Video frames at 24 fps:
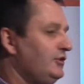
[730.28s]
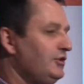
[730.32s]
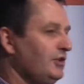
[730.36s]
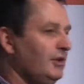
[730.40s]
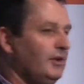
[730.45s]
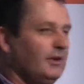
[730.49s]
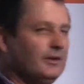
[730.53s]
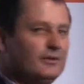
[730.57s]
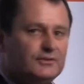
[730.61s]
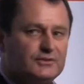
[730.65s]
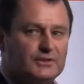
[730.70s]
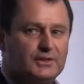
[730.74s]

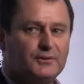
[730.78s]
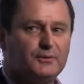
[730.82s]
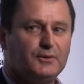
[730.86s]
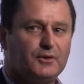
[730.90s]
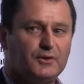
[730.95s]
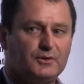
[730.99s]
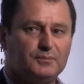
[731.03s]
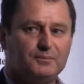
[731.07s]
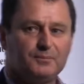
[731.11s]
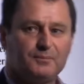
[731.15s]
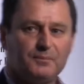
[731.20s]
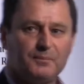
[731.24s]
China and say,
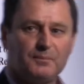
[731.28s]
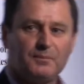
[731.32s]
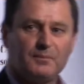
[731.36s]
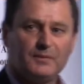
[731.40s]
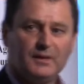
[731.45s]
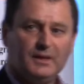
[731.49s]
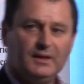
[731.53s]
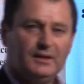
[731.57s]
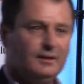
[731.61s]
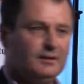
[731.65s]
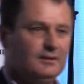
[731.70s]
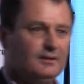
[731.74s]

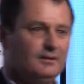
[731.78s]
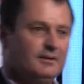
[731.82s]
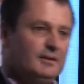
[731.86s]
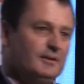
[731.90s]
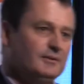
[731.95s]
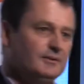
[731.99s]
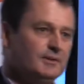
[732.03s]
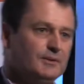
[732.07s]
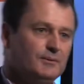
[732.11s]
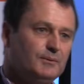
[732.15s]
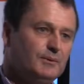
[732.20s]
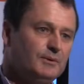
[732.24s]
and
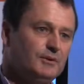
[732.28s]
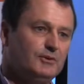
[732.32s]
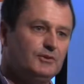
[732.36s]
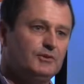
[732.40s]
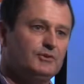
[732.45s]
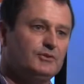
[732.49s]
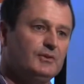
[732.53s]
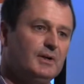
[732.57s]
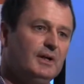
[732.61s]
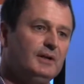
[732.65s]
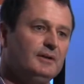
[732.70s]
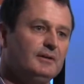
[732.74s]
they say, "Well, you're
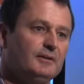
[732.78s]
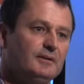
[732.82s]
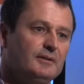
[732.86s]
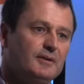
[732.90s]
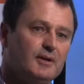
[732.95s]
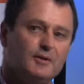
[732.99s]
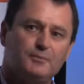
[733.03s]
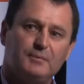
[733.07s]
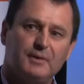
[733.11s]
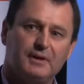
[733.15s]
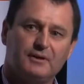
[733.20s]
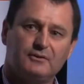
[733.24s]
Australian,
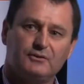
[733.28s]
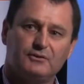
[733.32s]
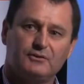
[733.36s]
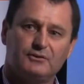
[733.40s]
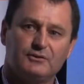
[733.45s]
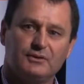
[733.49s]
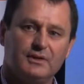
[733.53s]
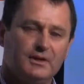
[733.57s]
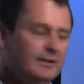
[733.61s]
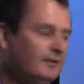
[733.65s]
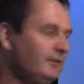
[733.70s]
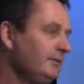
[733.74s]
go back to
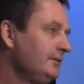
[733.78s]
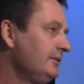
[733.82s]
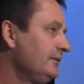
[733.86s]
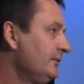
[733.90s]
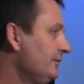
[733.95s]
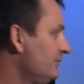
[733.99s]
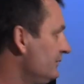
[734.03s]
Australia."